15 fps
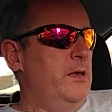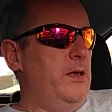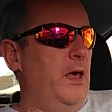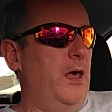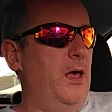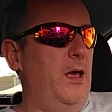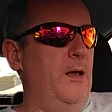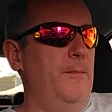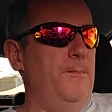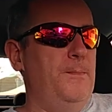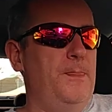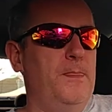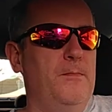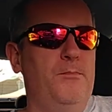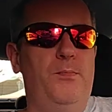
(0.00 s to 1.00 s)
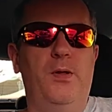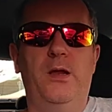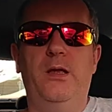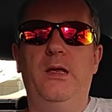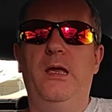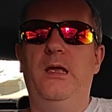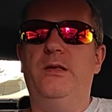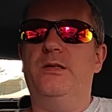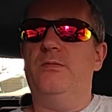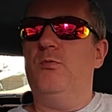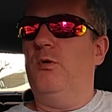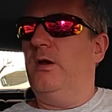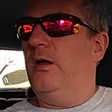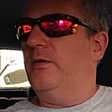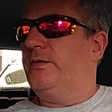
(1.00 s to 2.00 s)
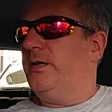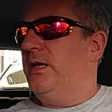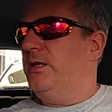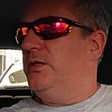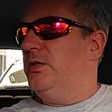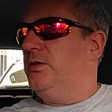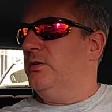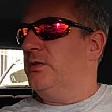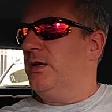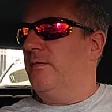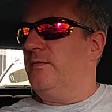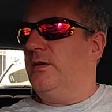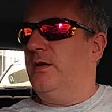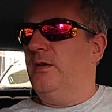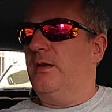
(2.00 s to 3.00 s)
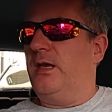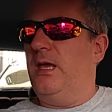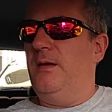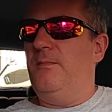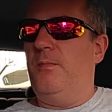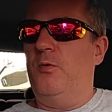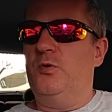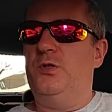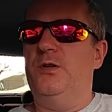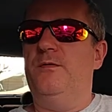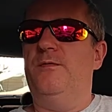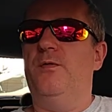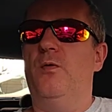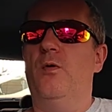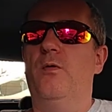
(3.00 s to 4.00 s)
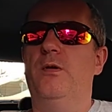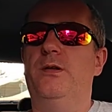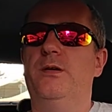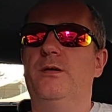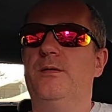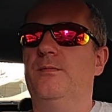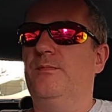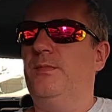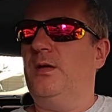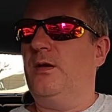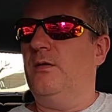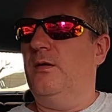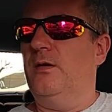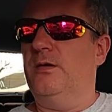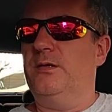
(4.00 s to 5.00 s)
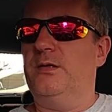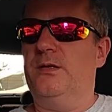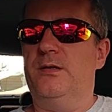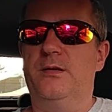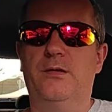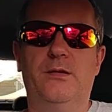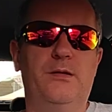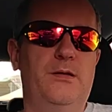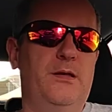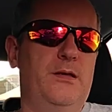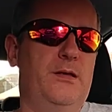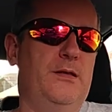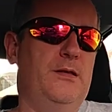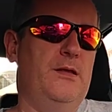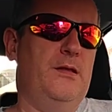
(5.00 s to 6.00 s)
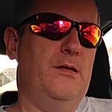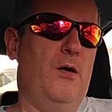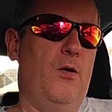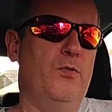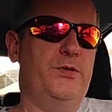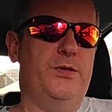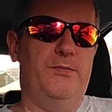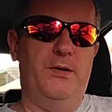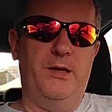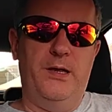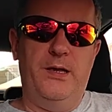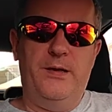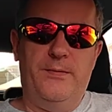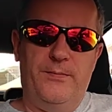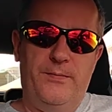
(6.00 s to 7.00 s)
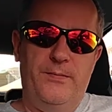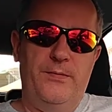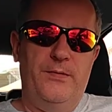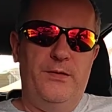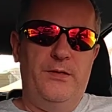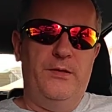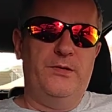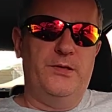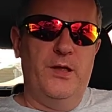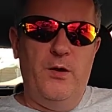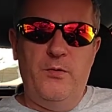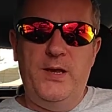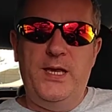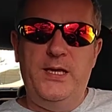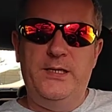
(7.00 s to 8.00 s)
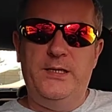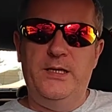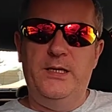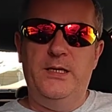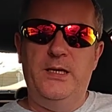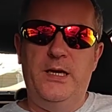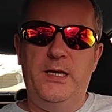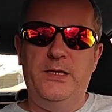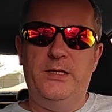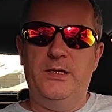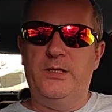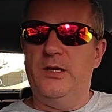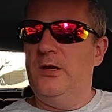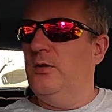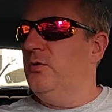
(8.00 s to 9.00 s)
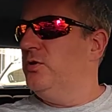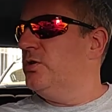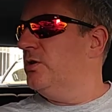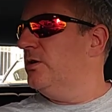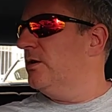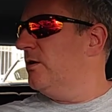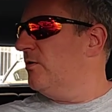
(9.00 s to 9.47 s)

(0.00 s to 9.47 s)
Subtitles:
But it is one of those things you just have to keep pushing forward, because ultimately there's no easy solution.